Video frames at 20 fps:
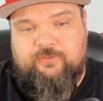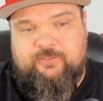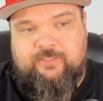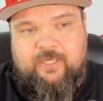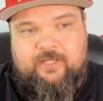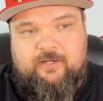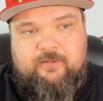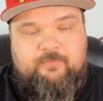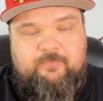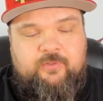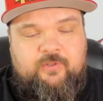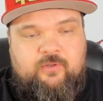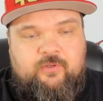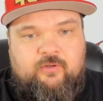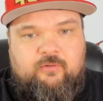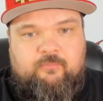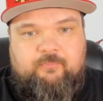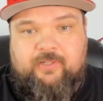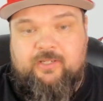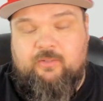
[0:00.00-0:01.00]
Yedem,
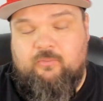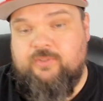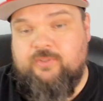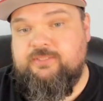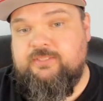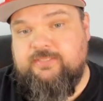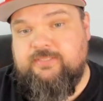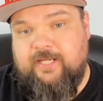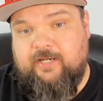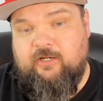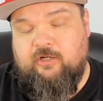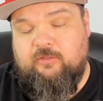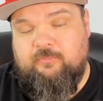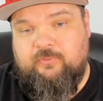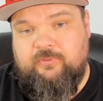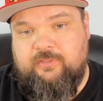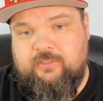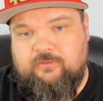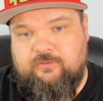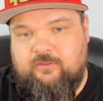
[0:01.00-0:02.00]
but it wasn't
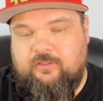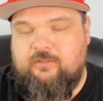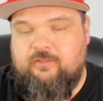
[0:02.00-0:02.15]
terrible either.